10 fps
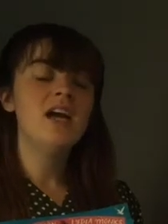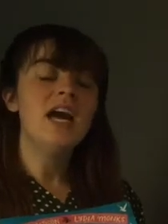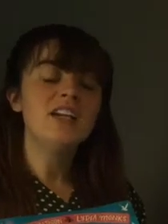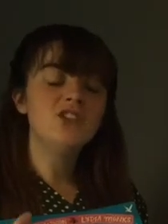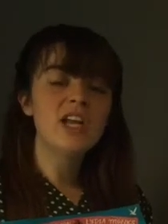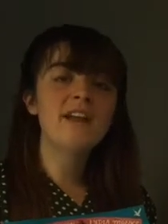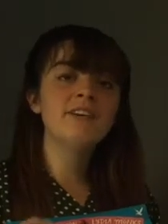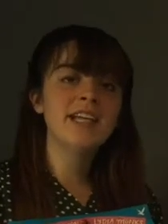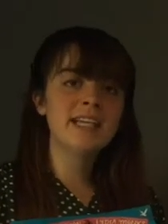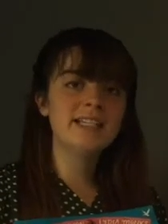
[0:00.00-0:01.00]
And
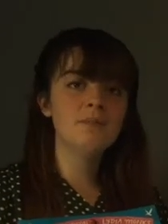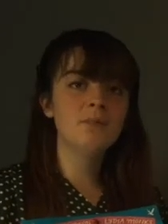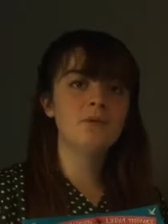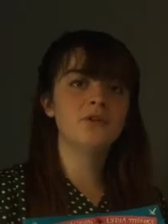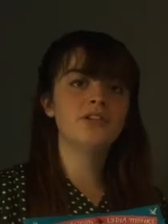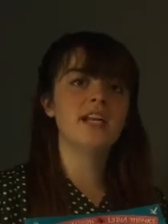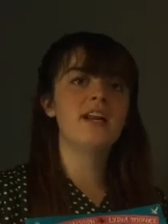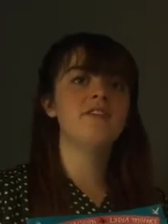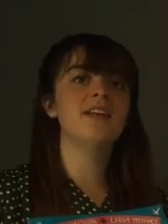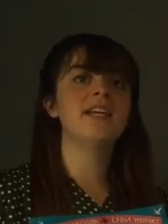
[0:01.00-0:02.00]
sharing is important,
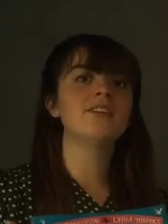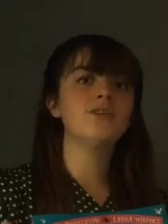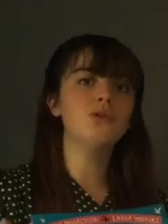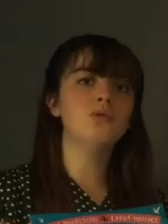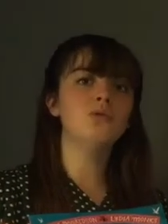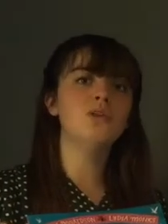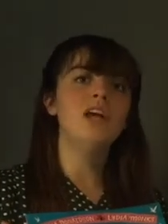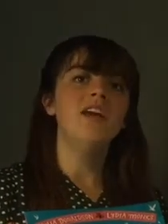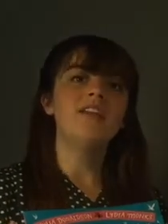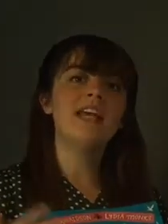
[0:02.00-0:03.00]
and I think at school
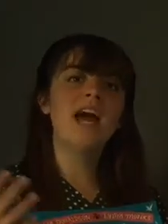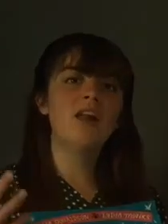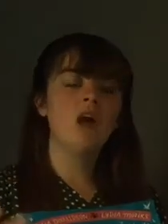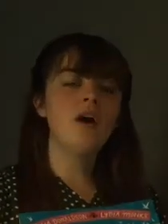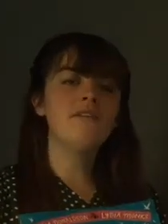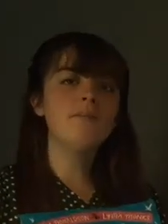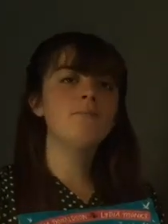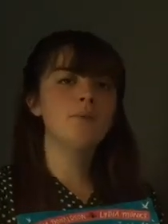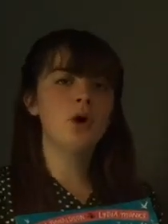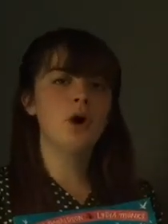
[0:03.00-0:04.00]
they get a lot of
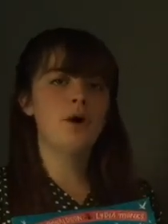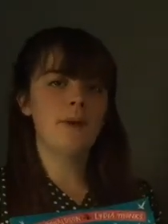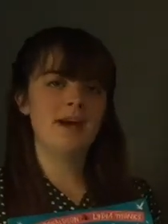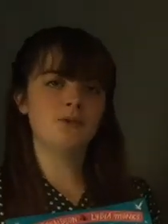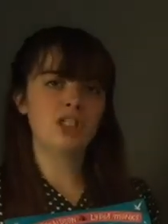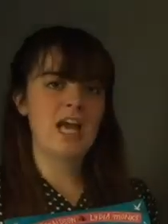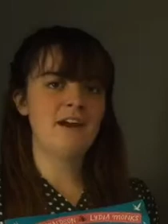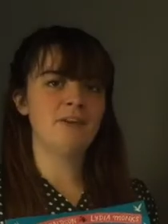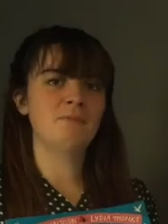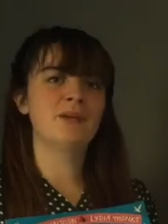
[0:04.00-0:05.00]
input about
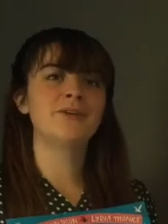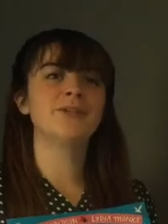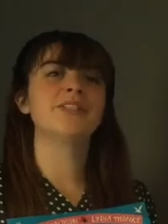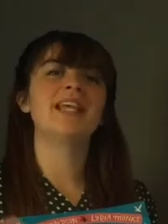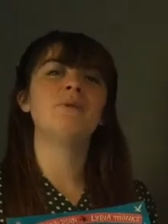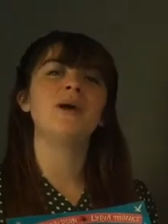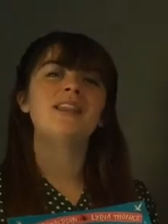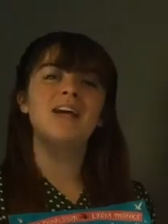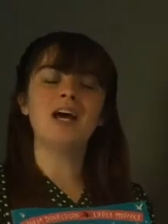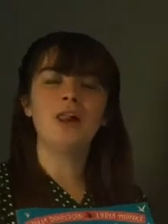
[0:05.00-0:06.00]
sharing because they're with
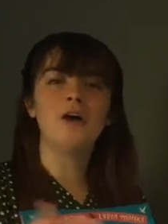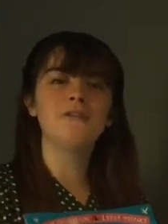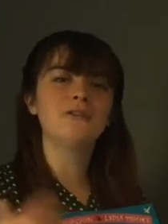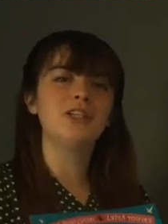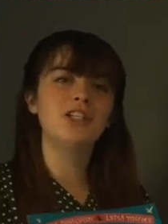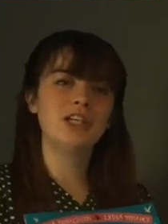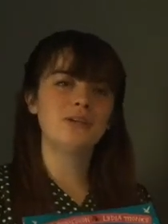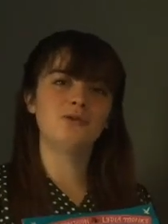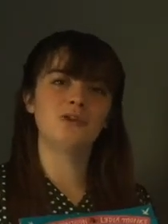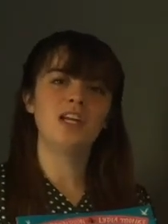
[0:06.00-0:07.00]
a lot of other
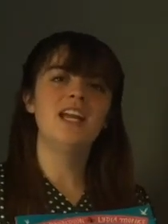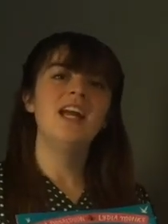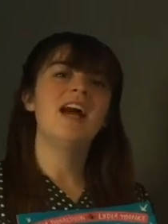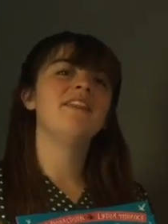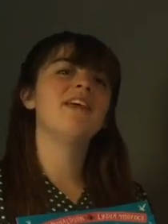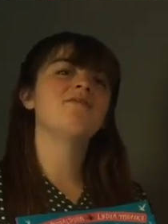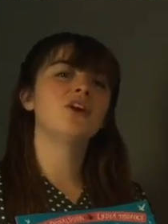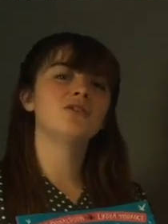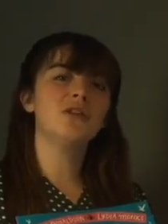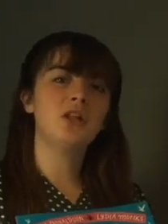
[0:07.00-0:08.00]
children and they've
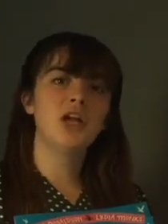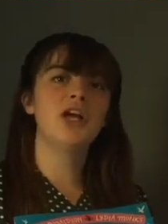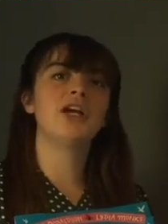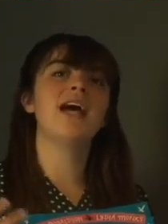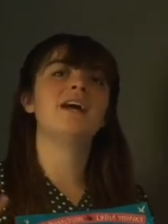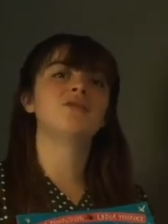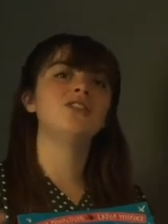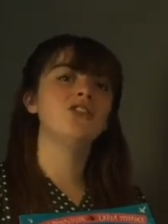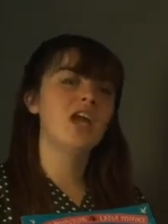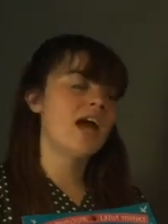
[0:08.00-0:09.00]
got to learn how to
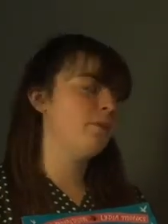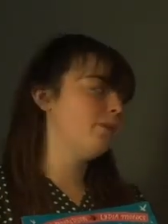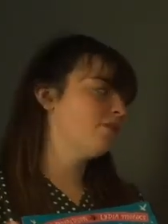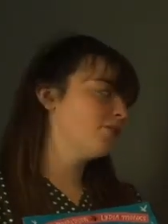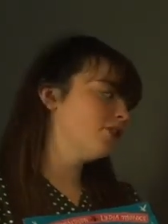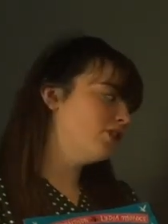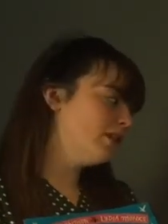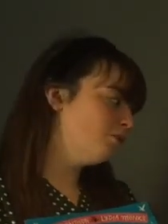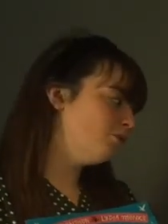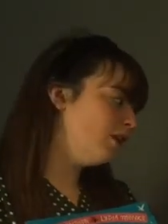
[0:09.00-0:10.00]
share with other
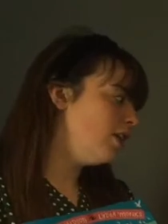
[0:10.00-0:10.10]
children.